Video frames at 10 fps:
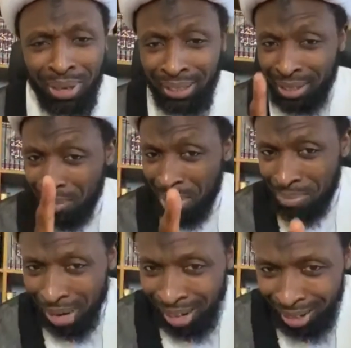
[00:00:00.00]
But
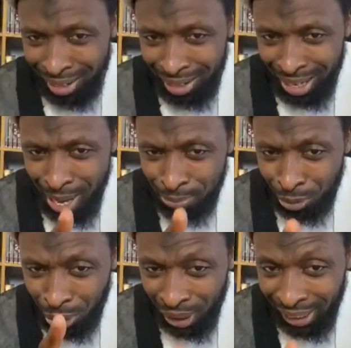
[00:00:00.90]
remember, keep
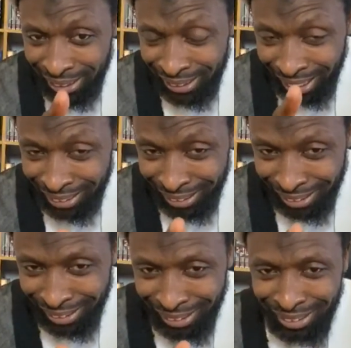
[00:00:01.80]
social
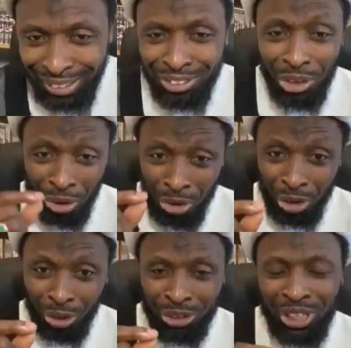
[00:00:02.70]
distancing. Don't go
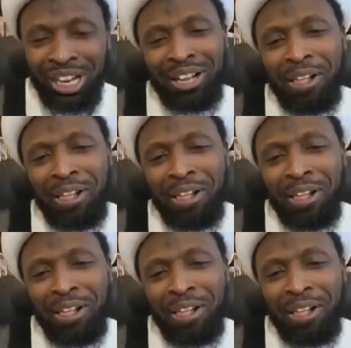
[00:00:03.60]
closer.